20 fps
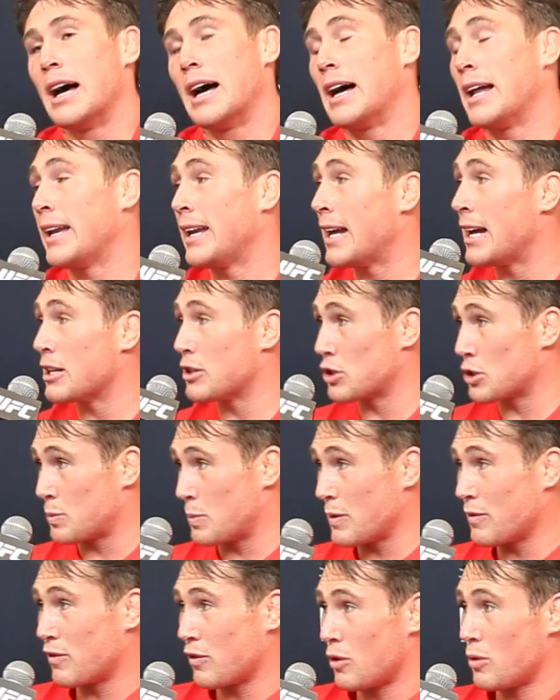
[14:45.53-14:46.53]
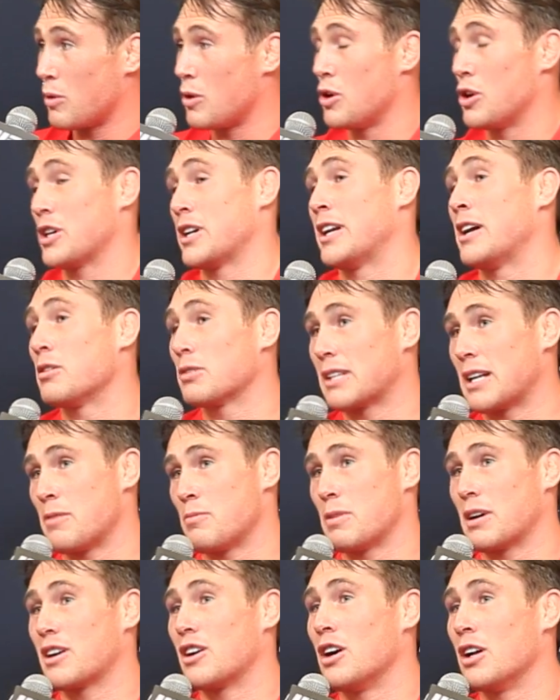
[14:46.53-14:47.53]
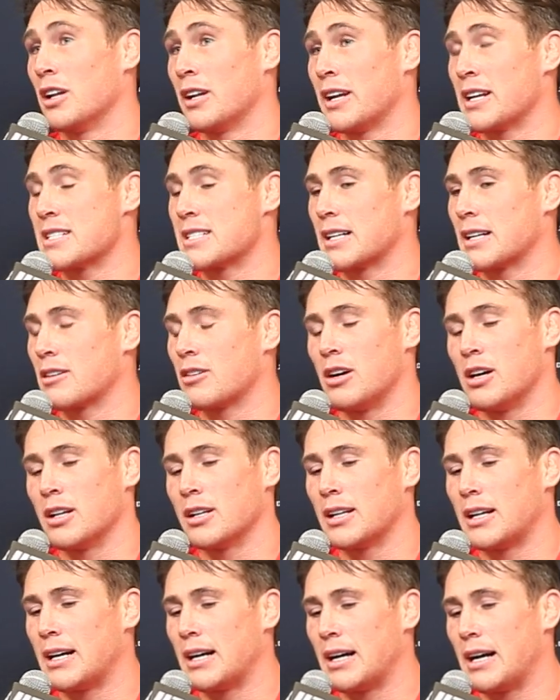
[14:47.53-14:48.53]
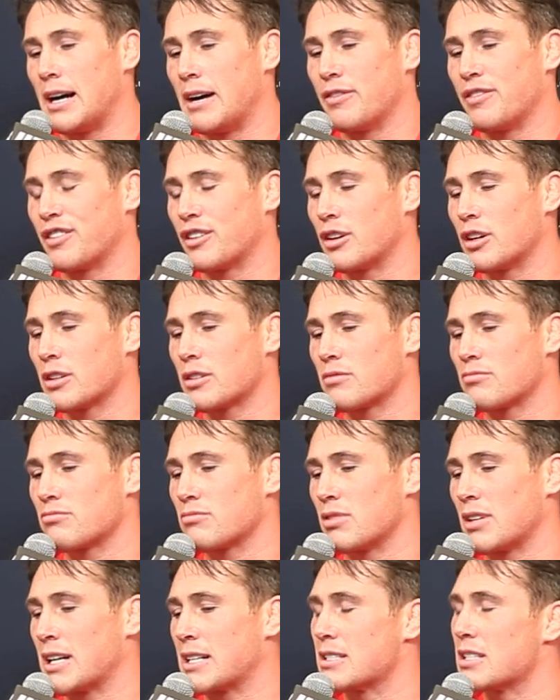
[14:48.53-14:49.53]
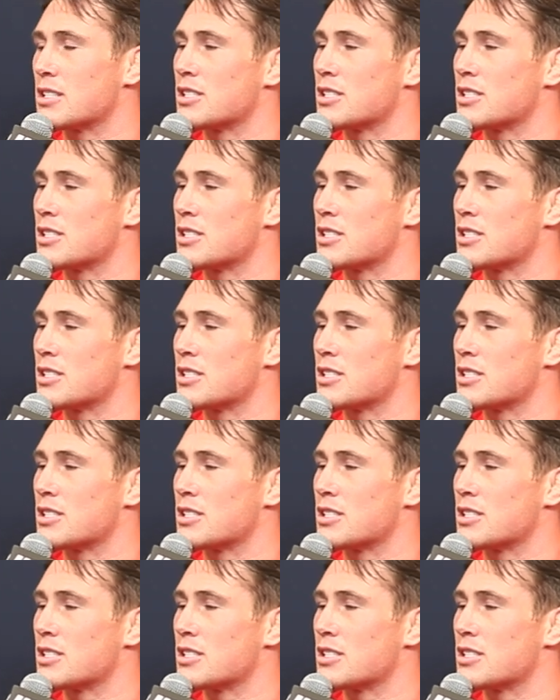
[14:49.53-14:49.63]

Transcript: And then just before walking out, then we're calling, I said, Col, I forgot, like,